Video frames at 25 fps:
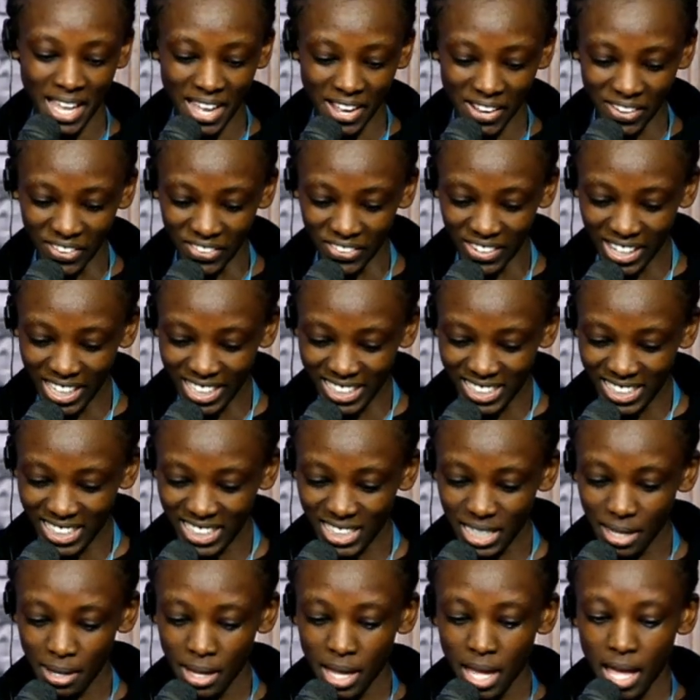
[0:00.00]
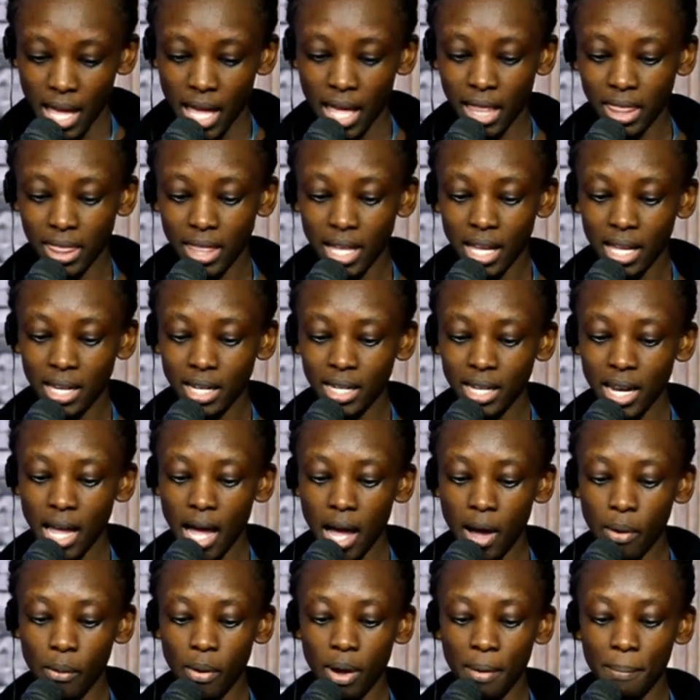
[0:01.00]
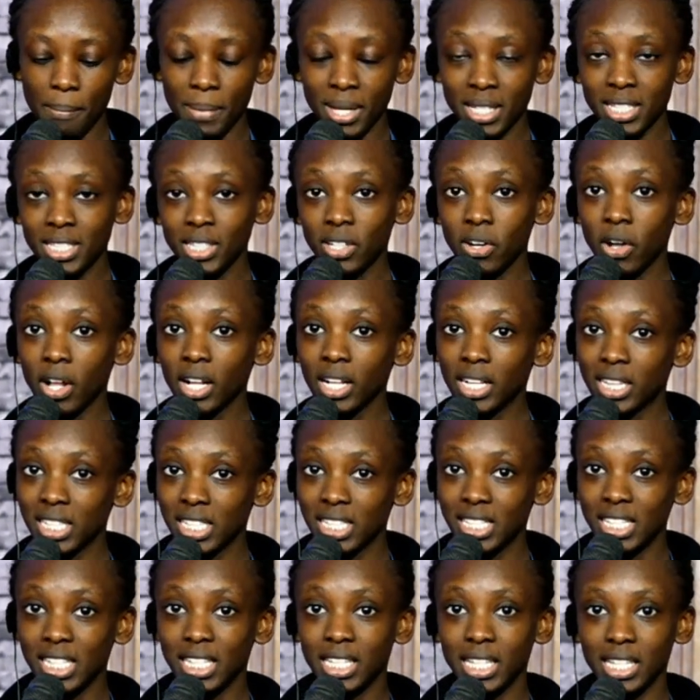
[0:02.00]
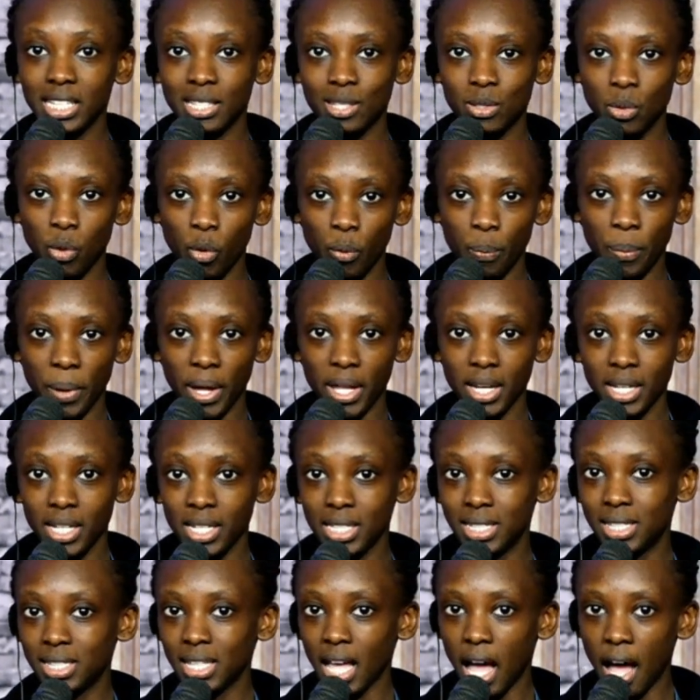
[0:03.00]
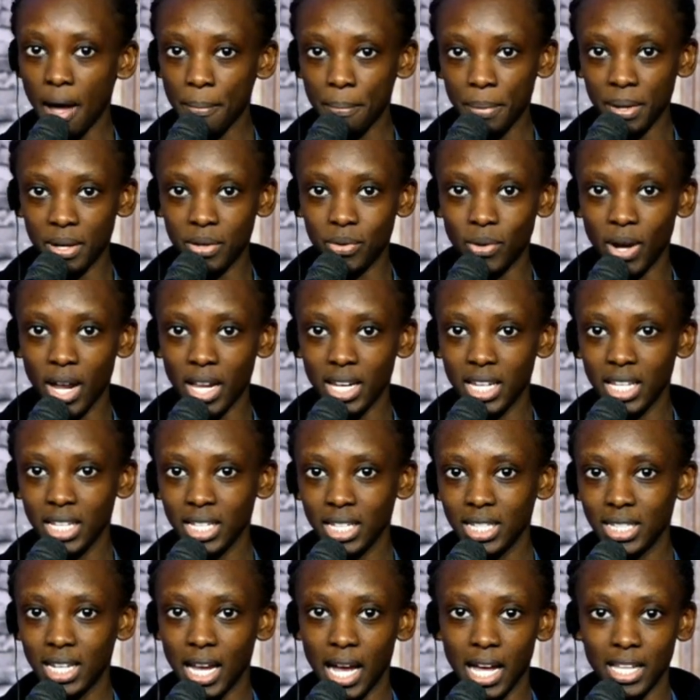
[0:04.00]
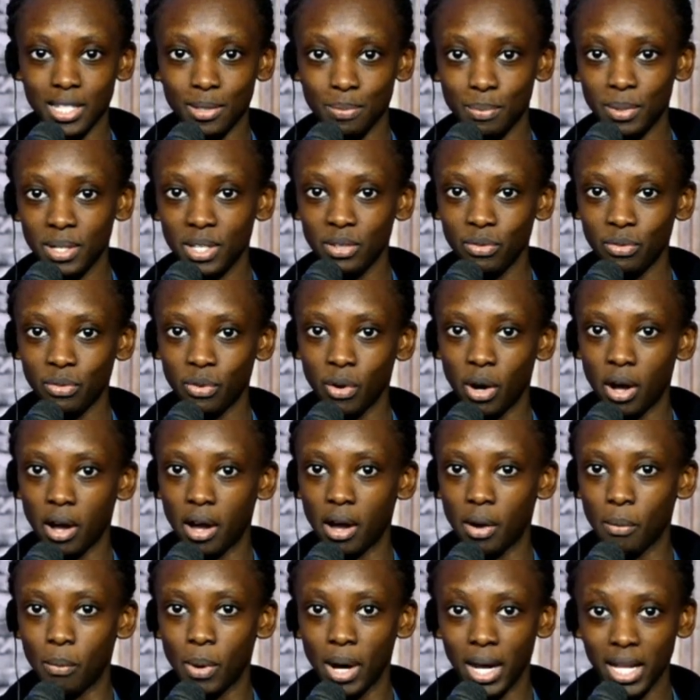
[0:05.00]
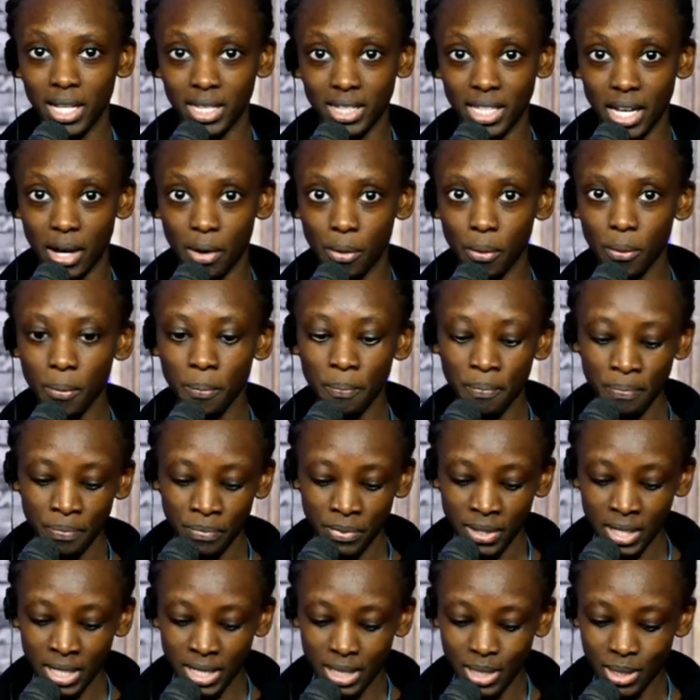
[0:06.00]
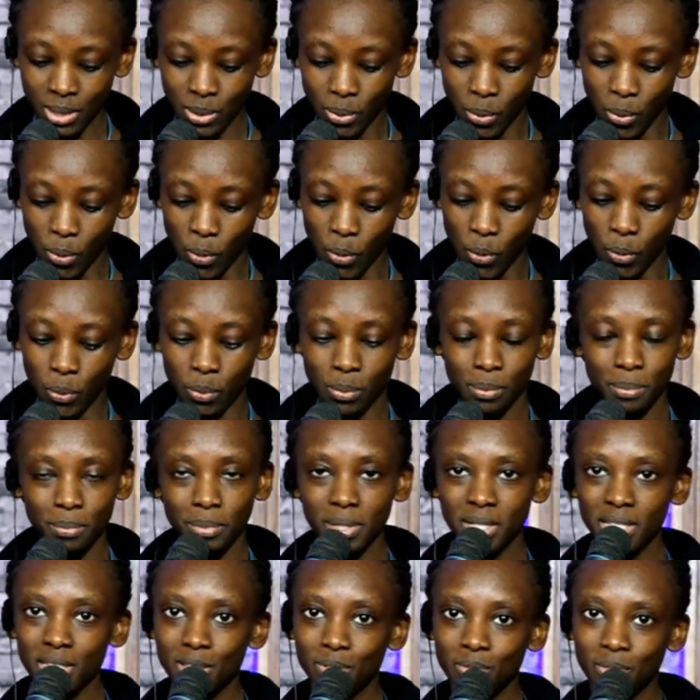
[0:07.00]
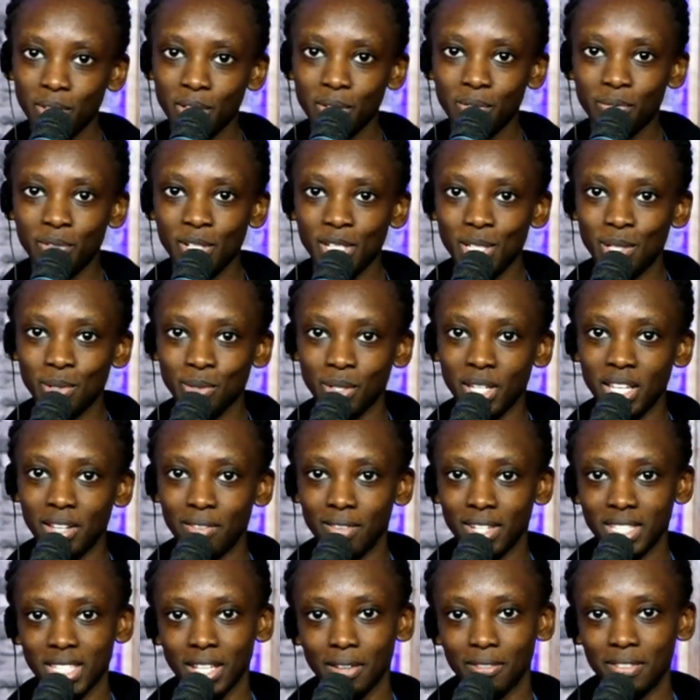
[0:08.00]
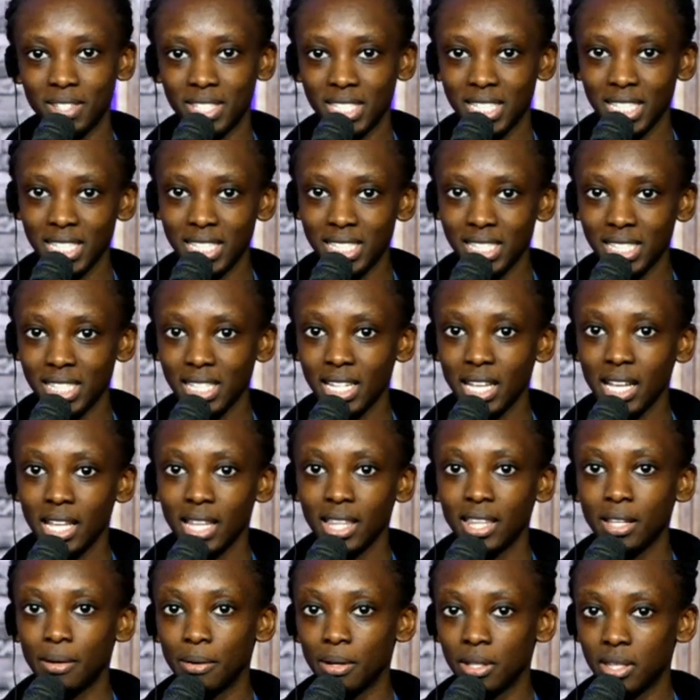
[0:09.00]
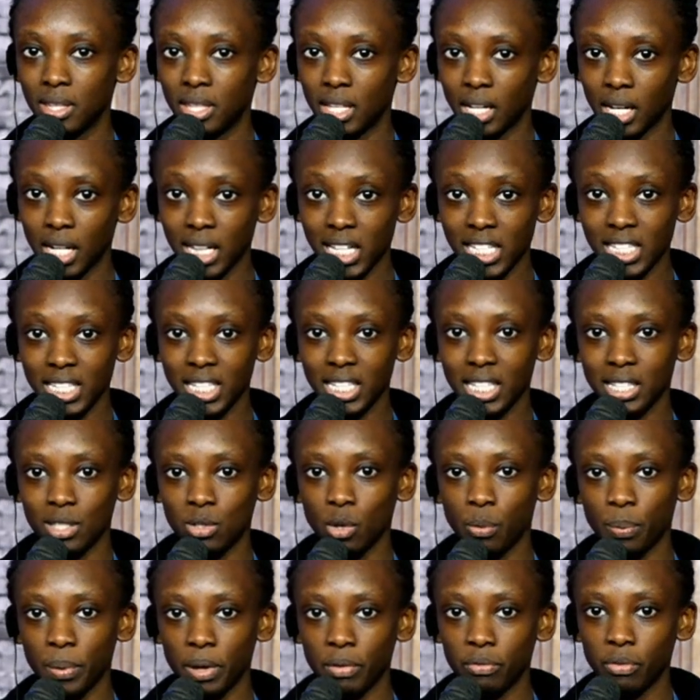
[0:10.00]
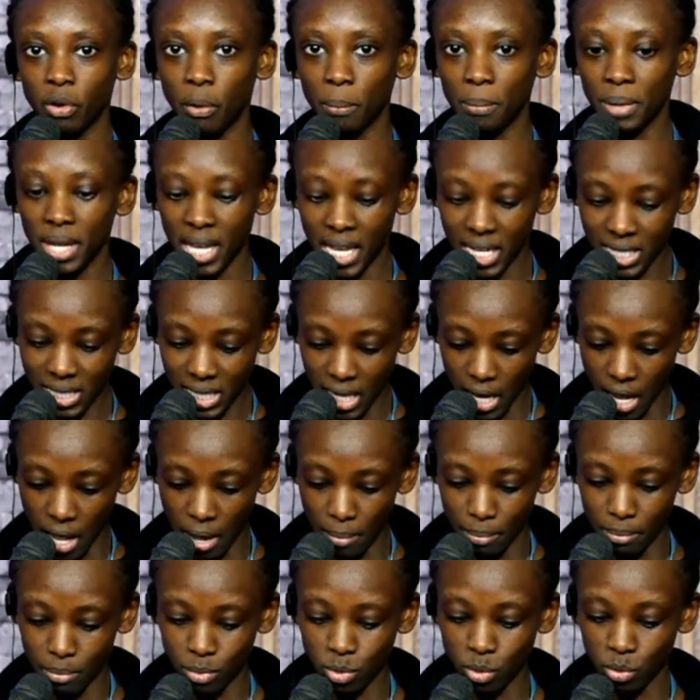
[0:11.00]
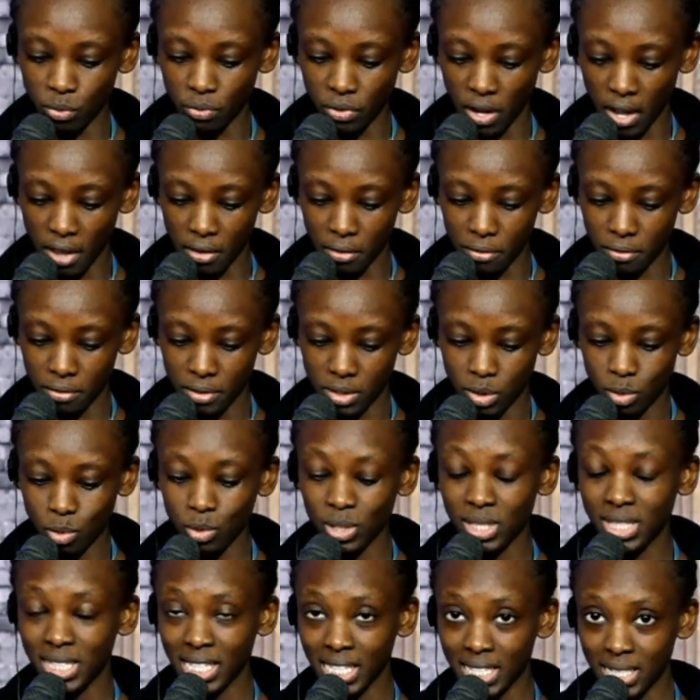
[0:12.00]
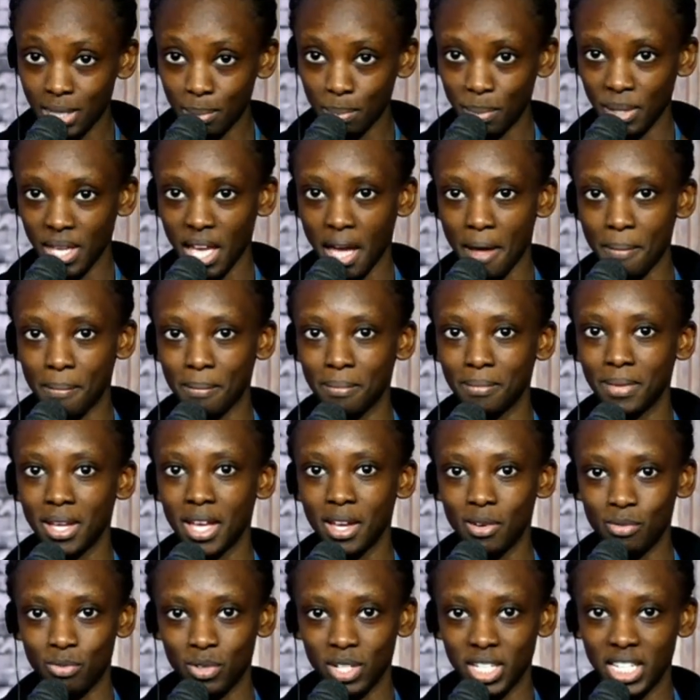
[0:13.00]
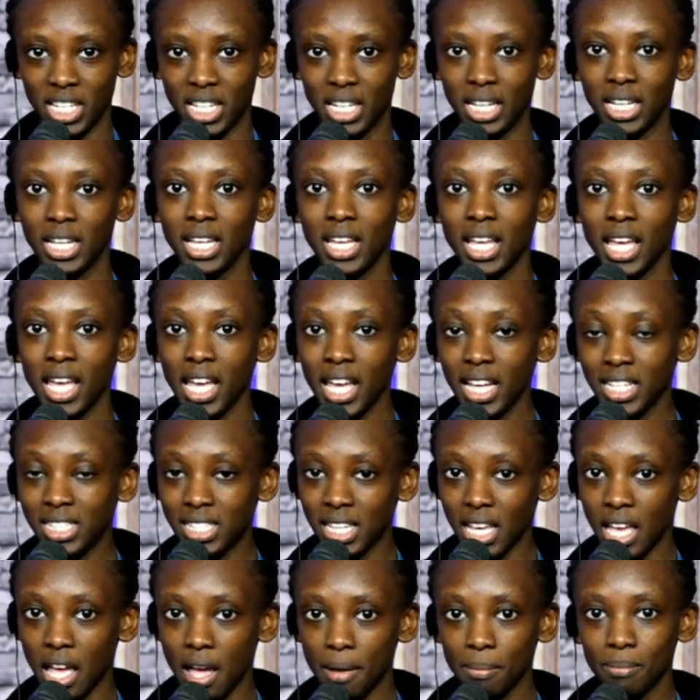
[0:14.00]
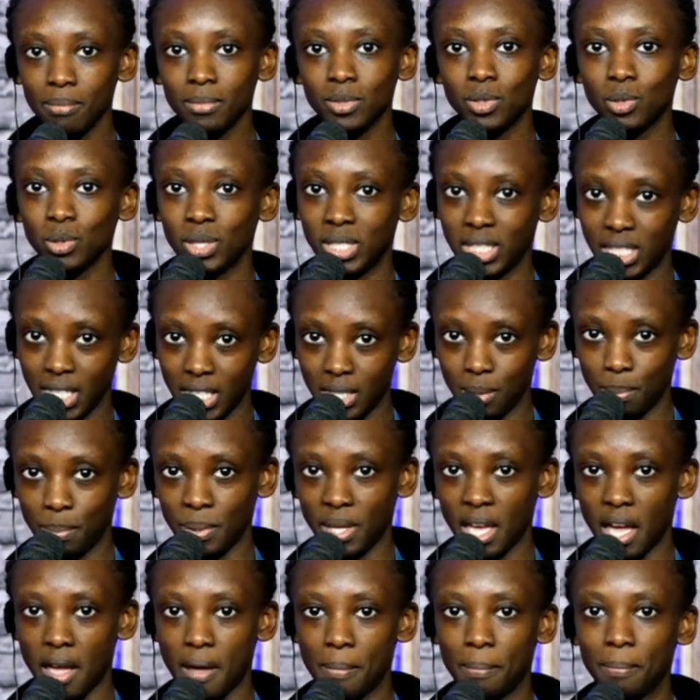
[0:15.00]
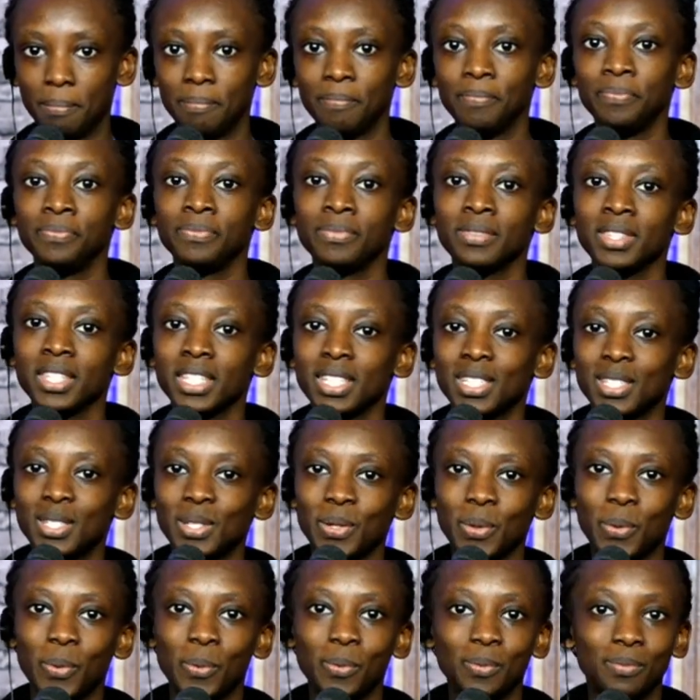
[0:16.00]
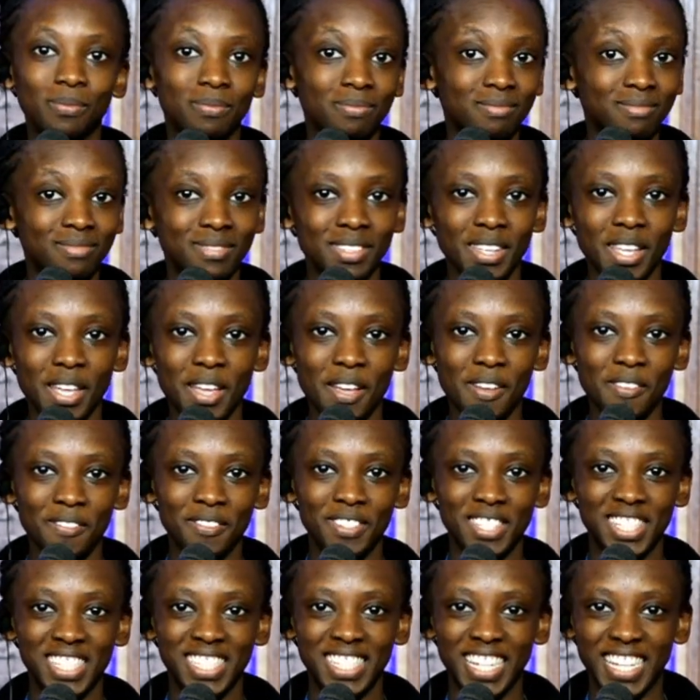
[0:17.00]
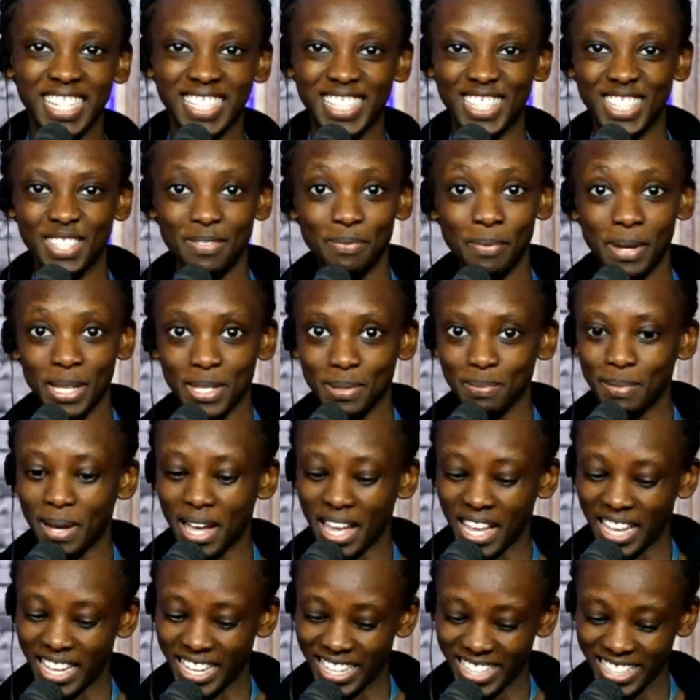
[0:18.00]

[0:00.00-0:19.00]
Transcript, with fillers: All right. And then our medical clinic is open. It's up and running. It has been for a while now. So please feel free to give us a visit. The, the clinic is open from 8 a.m. to 5 to 6 p.m. every day. 8 a.m. to 6 p.m. So visit us, pass by.